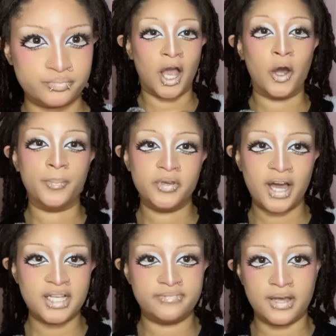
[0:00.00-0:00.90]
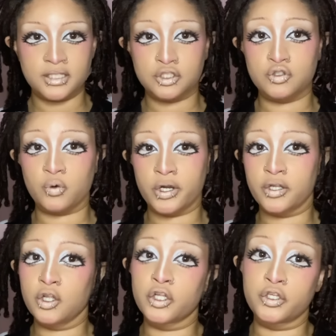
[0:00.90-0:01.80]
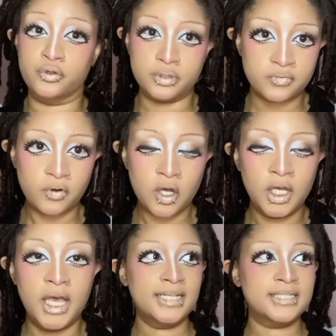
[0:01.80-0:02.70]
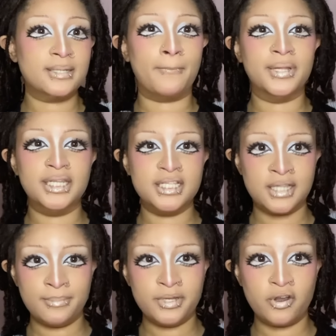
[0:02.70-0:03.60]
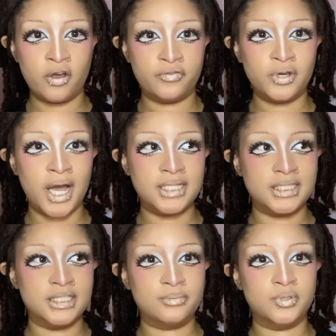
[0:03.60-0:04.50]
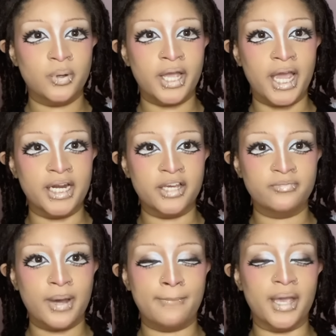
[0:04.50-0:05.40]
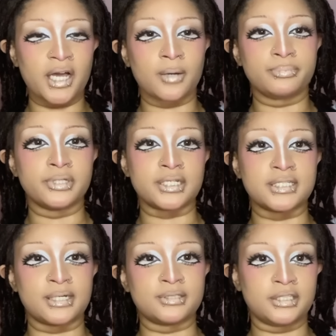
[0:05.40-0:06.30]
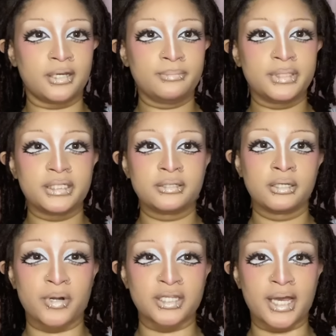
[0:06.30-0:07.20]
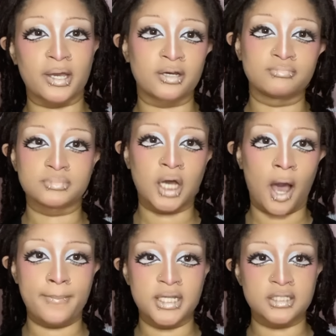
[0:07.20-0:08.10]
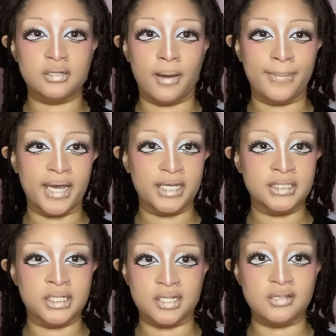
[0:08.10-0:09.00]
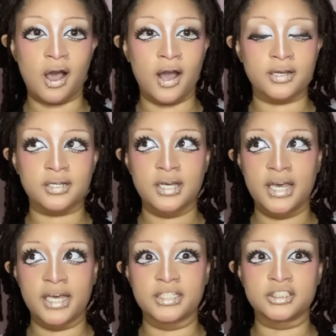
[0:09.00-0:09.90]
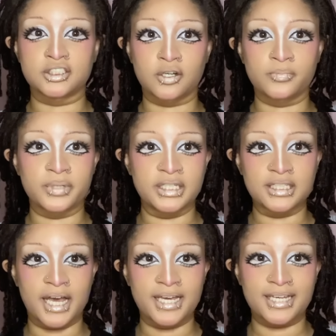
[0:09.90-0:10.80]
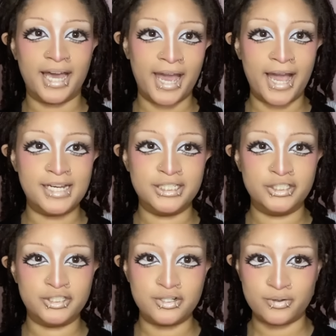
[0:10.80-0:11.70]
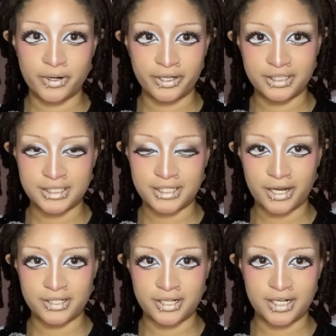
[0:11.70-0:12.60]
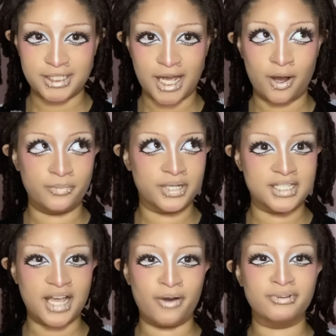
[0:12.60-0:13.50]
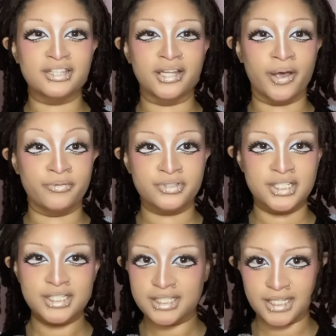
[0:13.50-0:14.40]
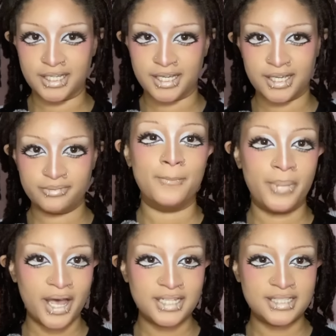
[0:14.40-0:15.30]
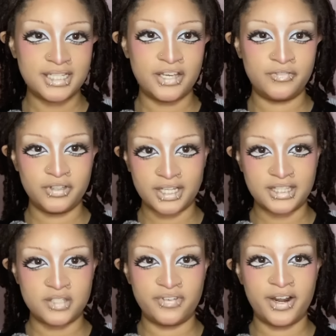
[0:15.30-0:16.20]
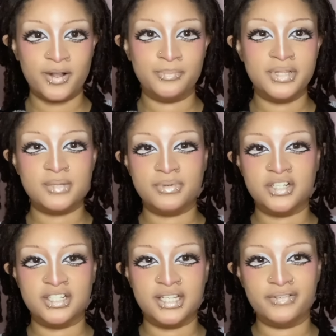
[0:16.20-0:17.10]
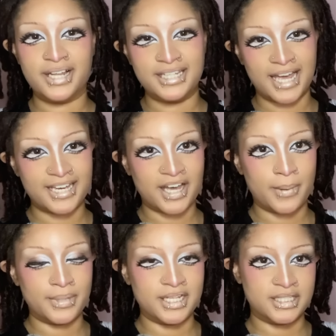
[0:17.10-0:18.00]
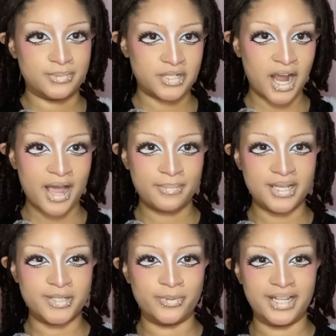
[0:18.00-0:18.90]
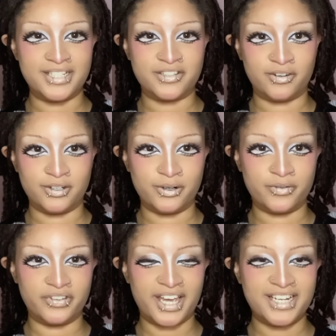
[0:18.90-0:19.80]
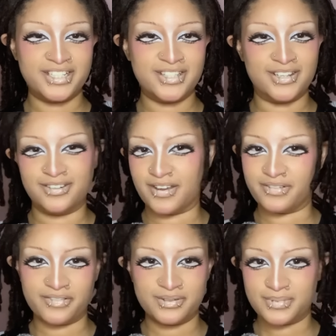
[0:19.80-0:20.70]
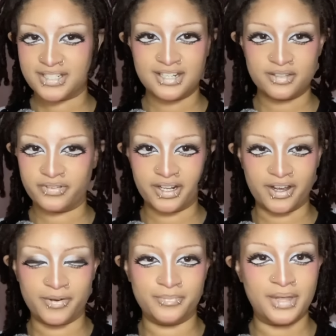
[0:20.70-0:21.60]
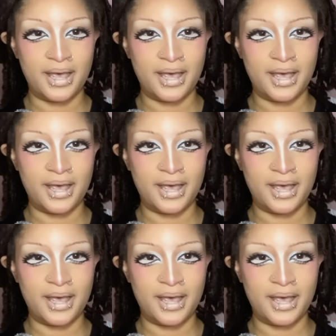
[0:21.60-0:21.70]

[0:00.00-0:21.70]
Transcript: I hope you guys found this tutorial useful, and please let me know if you guys end up doing any of my makeup looks. Like DM me or like comment on my TikTok and show me like, hey, I did your tutorial, this is how it turned out, because I would love to see it. But if you like this video, please be sure to give it a like, comment, and subscribe, as well as turn on notifications so you never have to miss another video.